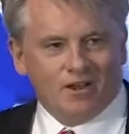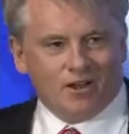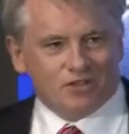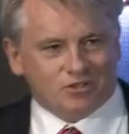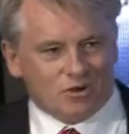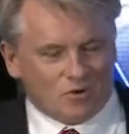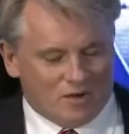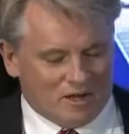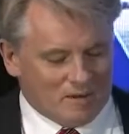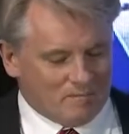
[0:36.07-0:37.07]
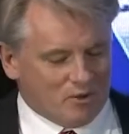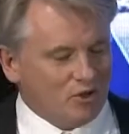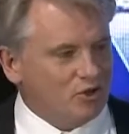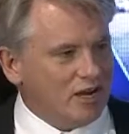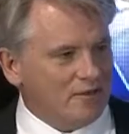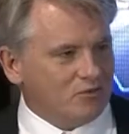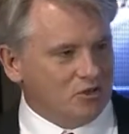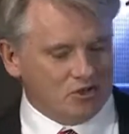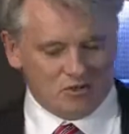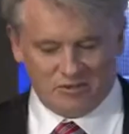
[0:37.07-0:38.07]
So, good
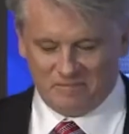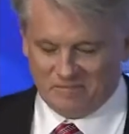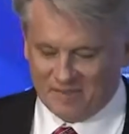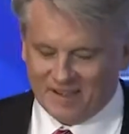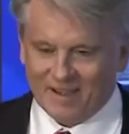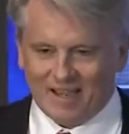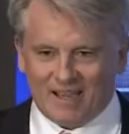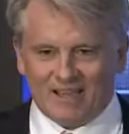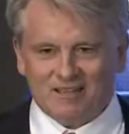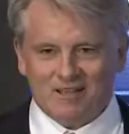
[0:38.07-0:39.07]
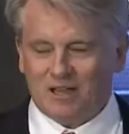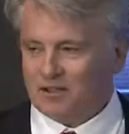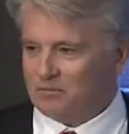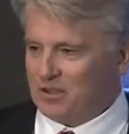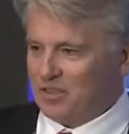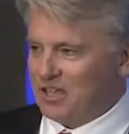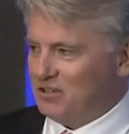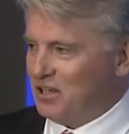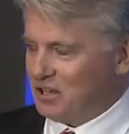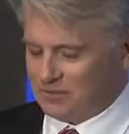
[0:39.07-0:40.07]
afternoon, and well, thank you,
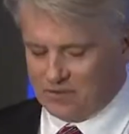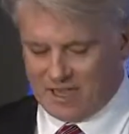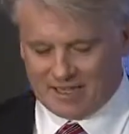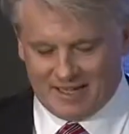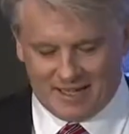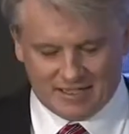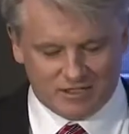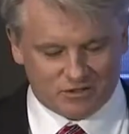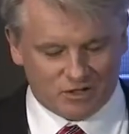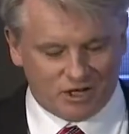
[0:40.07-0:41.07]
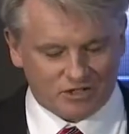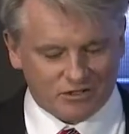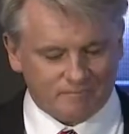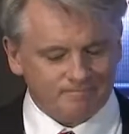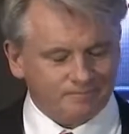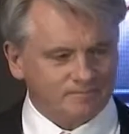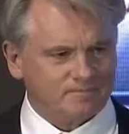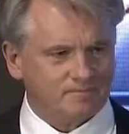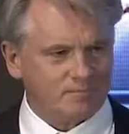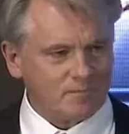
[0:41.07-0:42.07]
Dennis, for that kind introduction.
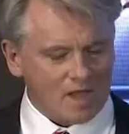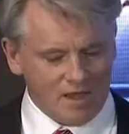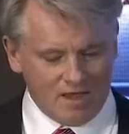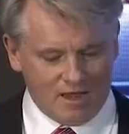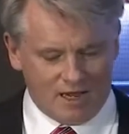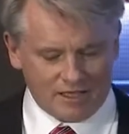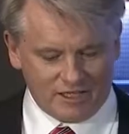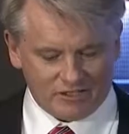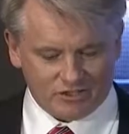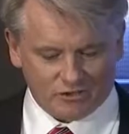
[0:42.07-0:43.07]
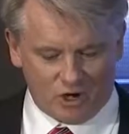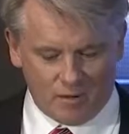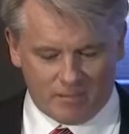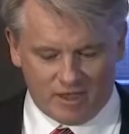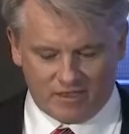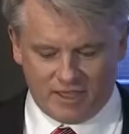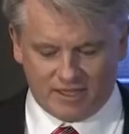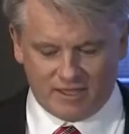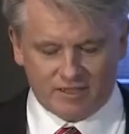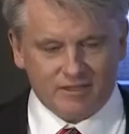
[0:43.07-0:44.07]
I'd like to start by
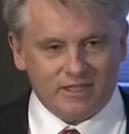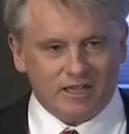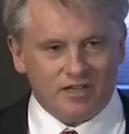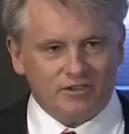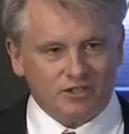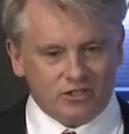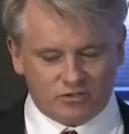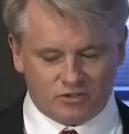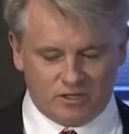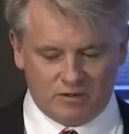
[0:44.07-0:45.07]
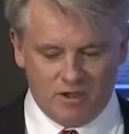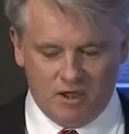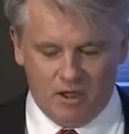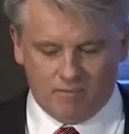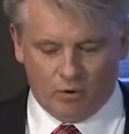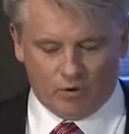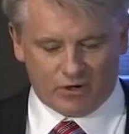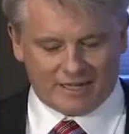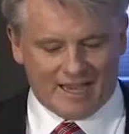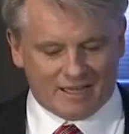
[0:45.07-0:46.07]
thanking the Houston
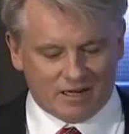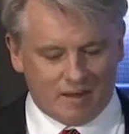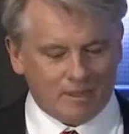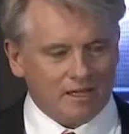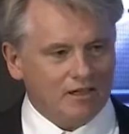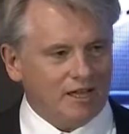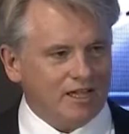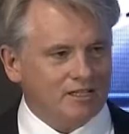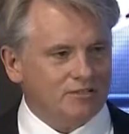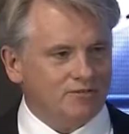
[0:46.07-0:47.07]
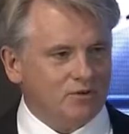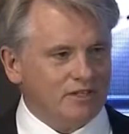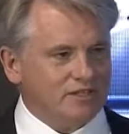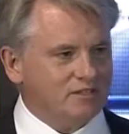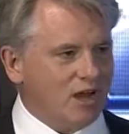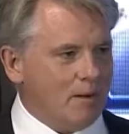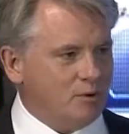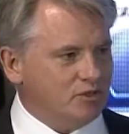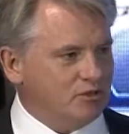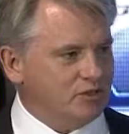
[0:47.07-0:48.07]
Port Economic Alliance for this
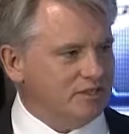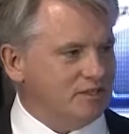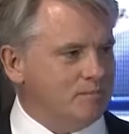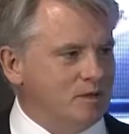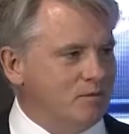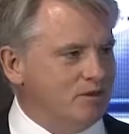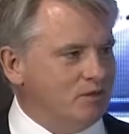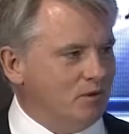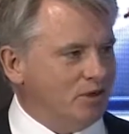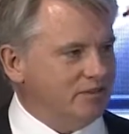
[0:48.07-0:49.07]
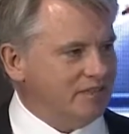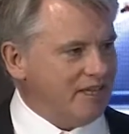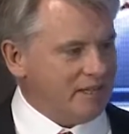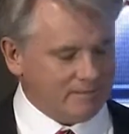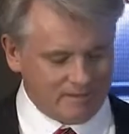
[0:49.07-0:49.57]
opportunity to be with you all today.